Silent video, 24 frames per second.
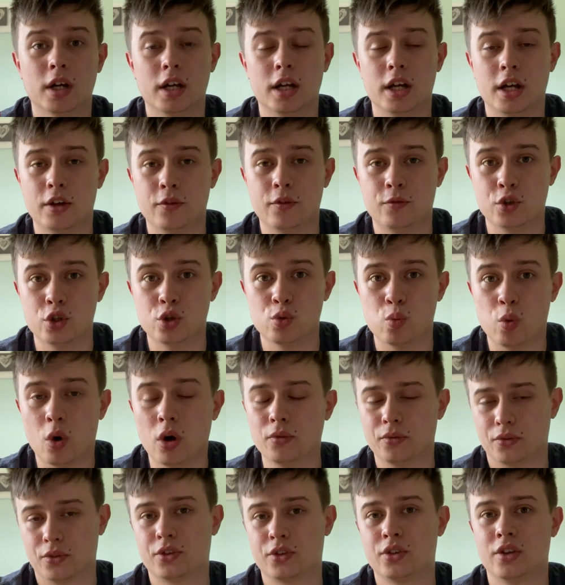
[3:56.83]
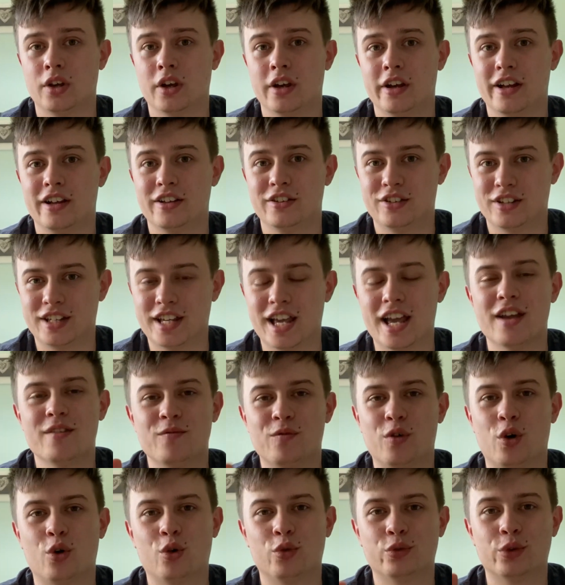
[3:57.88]
if you want to get
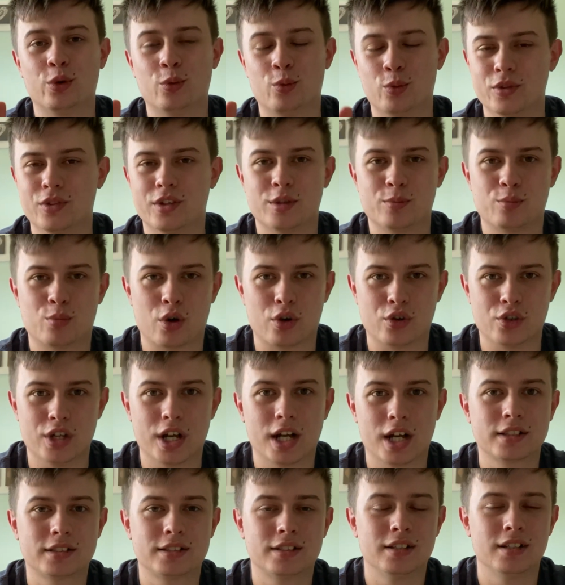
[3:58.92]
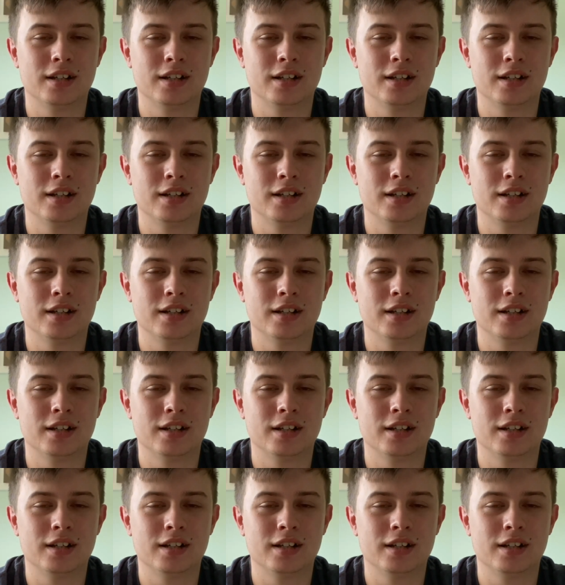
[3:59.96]
involved with this project,